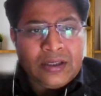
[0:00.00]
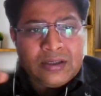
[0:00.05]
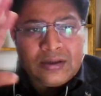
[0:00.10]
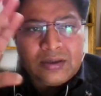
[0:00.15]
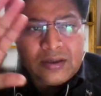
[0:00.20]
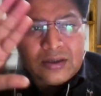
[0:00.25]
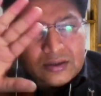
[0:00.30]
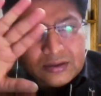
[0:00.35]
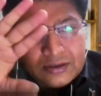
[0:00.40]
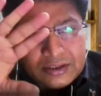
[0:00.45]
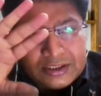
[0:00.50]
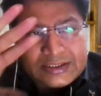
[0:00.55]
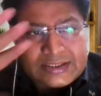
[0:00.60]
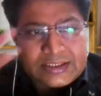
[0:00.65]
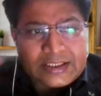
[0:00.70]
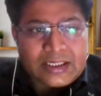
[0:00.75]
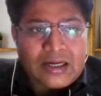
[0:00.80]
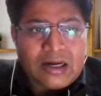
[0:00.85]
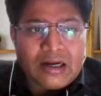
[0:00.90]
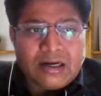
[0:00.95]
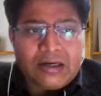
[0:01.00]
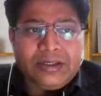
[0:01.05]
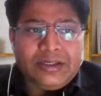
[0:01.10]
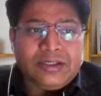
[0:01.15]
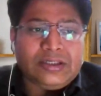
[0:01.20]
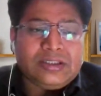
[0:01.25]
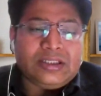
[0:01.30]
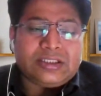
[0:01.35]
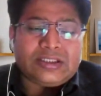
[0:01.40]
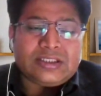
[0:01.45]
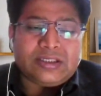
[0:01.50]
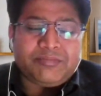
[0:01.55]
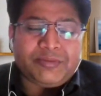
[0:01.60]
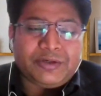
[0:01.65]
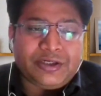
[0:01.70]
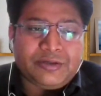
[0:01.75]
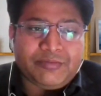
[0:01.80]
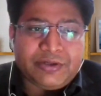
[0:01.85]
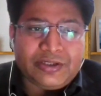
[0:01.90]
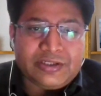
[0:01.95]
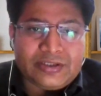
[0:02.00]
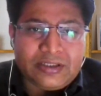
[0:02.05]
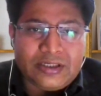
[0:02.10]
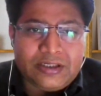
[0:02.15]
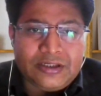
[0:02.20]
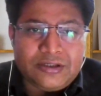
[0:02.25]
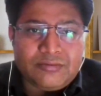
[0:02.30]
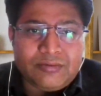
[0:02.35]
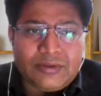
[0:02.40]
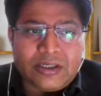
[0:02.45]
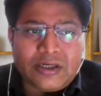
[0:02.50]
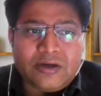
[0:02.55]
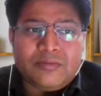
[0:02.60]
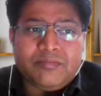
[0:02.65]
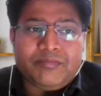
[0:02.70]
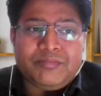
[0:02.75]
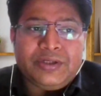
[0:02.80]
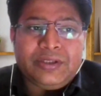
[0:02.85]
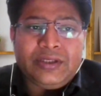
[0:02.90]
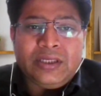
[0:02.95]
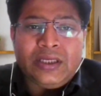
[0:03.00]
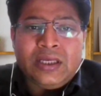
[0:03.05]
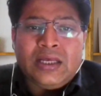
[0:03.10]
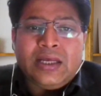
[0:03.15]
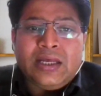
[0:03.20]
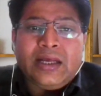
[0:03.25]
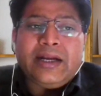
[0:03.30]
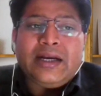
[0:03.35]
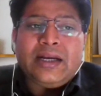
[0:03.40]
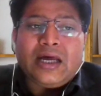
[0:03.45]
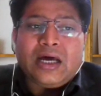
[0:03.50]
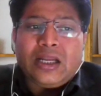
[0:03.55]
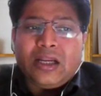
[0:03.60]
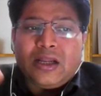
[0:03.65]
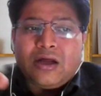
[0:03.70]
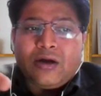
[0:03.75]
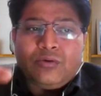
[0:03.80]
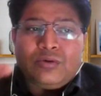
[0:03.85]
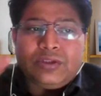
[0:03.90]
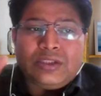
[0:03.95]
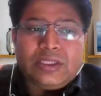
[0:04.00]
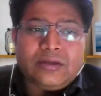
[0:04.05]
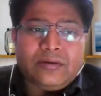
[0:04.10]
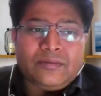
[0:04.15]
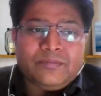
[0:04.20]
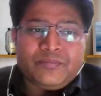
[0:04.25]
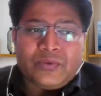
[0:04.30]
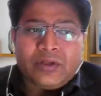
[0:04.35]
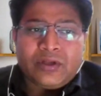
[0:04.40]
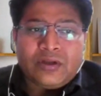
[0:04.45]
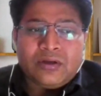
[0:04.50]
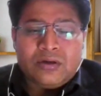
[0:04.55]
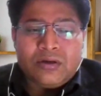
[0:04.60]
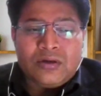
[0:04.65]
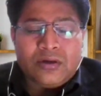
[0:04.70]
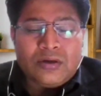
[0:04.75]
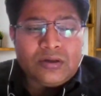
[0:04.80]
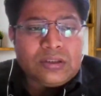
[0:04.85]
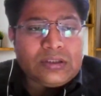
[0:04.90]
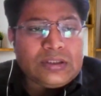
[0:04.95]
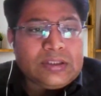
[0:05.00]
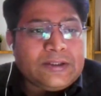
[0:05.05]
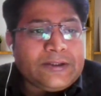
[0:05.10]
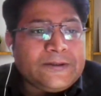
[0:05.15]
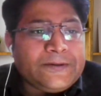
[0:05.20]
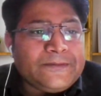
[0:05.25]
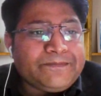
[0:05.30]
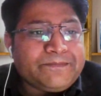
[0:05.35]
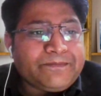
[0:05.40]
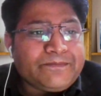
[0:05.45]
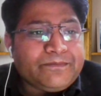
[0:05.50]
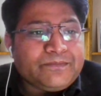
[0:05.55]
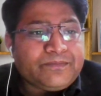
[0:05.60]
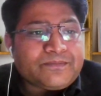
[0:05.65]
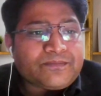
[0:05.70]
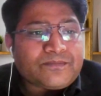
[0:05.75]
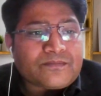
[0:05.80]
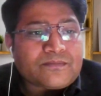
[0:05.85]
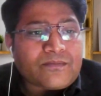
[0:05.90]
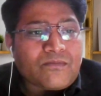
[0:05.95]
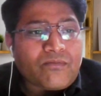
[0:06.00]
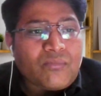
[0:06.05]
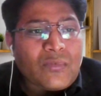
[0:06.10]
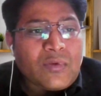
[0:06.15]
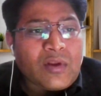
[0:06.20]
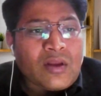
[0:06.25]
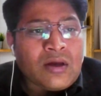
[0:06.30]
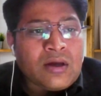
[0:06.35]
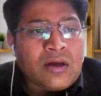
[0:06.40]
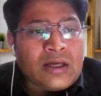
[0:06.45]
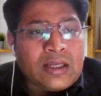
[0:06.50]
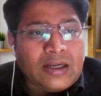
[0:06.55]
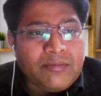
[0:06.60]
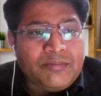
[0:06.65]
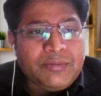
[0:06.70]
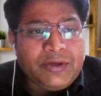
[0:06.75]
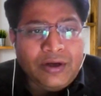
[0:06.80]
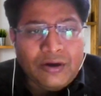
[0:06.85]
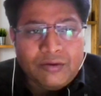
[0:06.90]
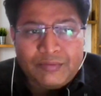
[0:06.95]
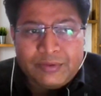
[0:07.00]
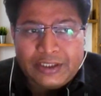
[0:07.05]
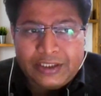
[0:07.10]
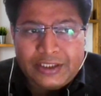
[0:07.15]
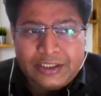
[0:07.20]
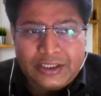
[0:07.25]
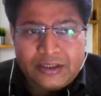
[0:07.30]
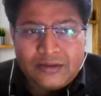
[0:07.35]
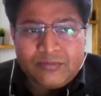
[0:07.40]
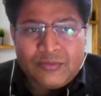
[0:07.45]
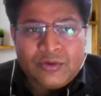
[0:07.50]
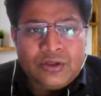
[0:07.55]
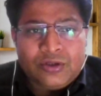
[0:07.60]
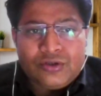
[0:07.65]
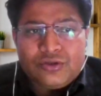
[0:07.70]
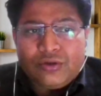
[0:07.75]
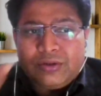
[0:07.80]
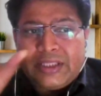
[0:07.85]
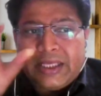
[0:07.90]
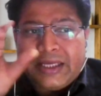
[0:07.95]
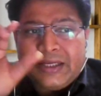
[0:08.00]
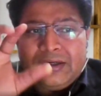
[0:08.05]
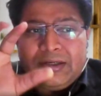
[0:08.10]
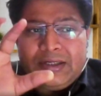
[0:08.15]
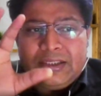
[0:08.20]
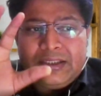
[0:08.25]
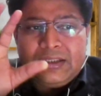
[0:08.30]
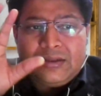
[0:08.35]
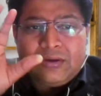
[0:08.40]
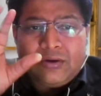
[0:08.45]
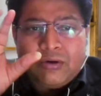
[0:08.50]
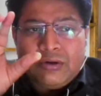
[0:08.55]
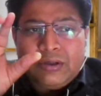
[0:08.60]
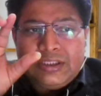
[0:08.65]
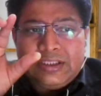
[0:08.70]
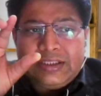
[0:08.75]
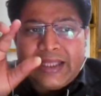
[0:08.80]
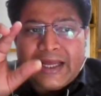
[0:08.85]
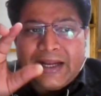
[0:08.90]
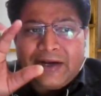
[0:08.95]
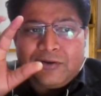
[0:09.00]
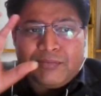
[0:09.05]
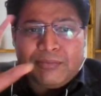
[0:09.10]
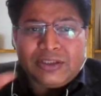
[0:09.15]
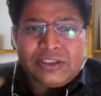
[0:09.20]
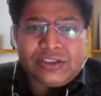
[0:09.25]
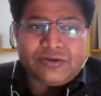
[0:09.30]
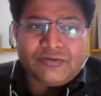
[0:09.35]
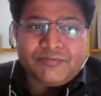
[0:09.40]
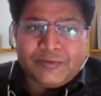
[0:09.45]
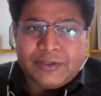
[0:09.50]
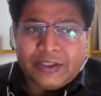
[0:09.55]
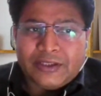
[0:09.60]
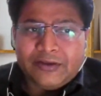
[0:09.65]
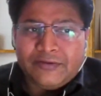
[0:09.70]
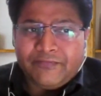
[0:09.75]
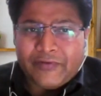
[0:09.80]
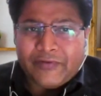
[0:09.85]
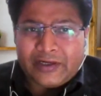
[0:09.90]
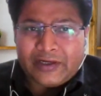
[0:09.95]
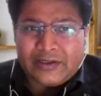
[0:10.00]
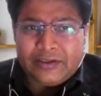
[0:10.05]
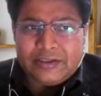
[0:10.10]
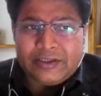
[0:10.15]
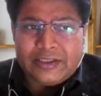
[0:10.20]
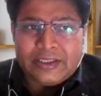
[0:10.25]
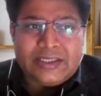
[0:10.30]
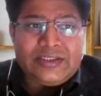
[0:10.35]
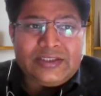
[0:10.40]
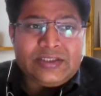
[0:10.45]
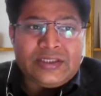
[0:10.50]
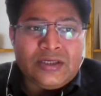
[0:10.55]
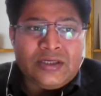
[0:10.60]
uh, disregarded the separate personality of the company and allowed the, the clubbing of the income. So then only that much of the effect it has.